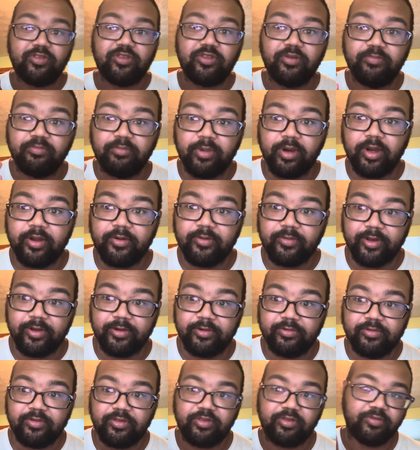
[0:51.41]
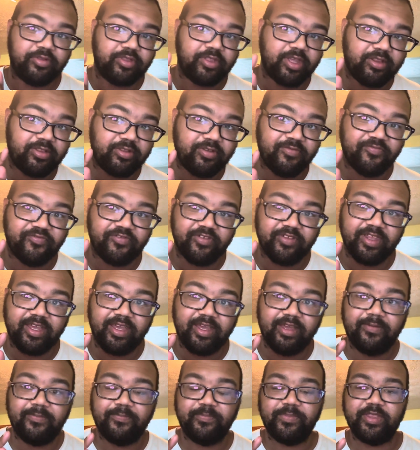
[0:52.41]
tomorrow, so stay tuned for
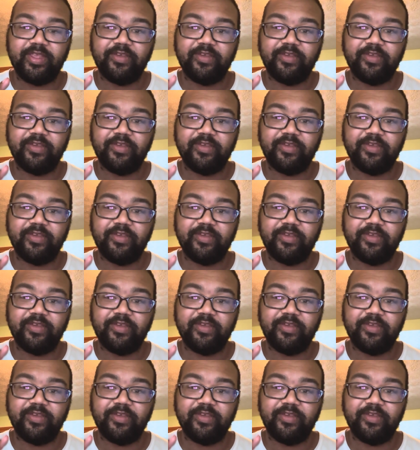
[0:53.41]
that.